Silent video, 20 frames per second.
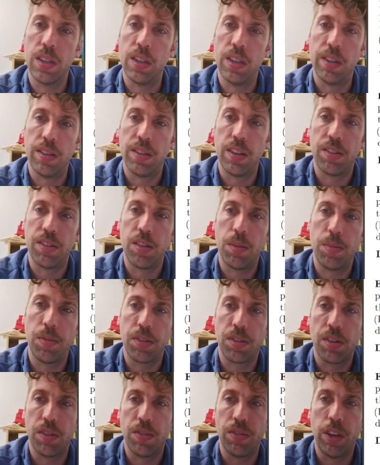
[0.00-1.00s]
is that
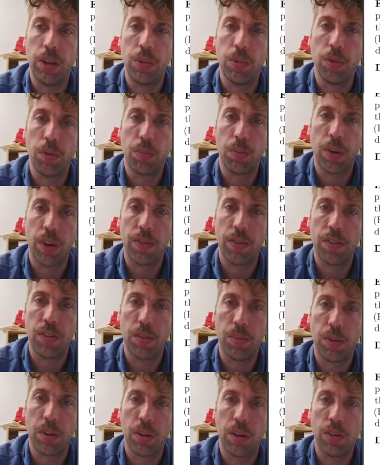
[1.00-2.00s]
subjects have equal preference
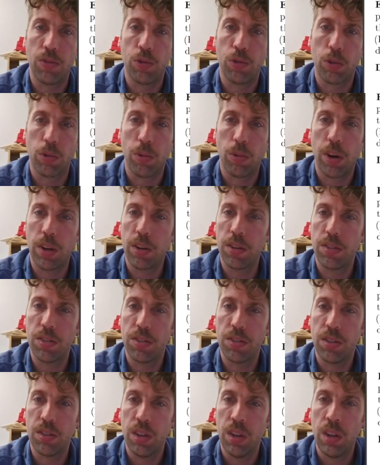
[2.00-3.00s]
among all 4 waters.